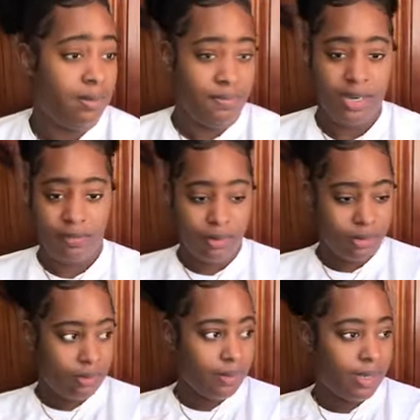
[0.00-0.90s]
You need to
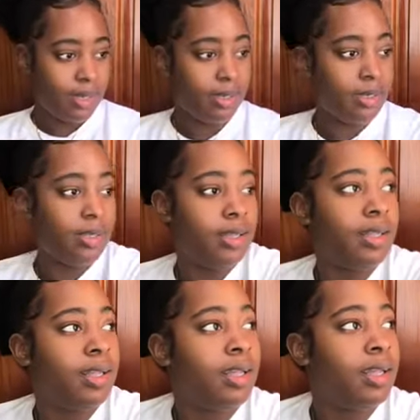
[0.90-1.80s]
close the window.
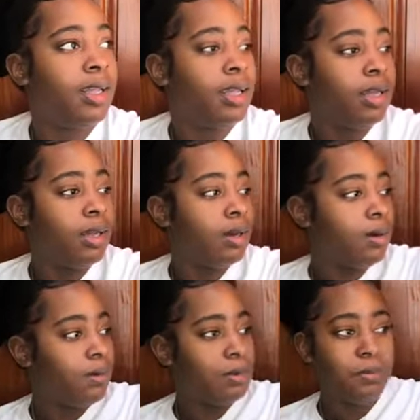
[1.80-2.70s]

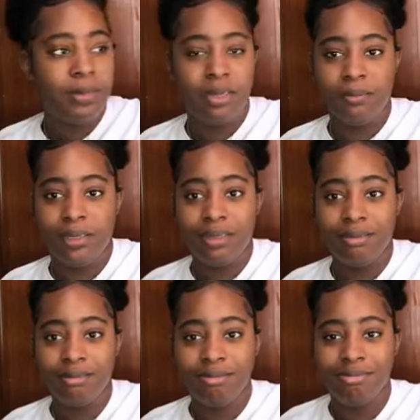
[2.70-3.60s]
Why am I playing with me?
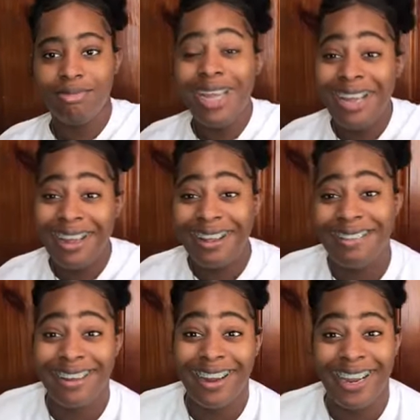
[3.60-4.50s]

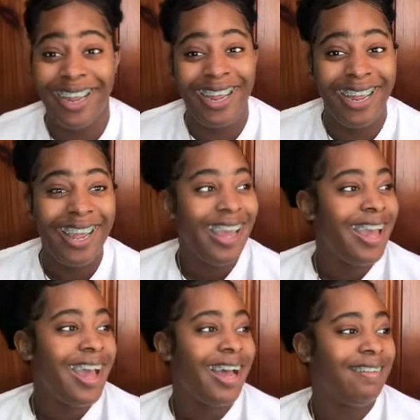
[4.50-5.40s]
Sorry.
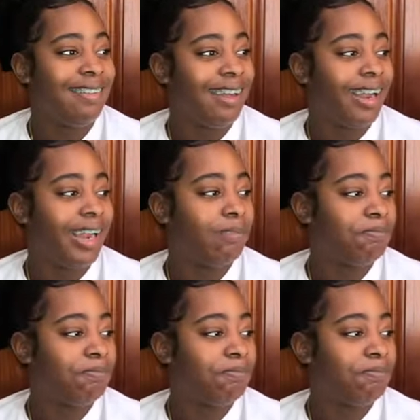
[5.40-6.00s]
I'm sorry.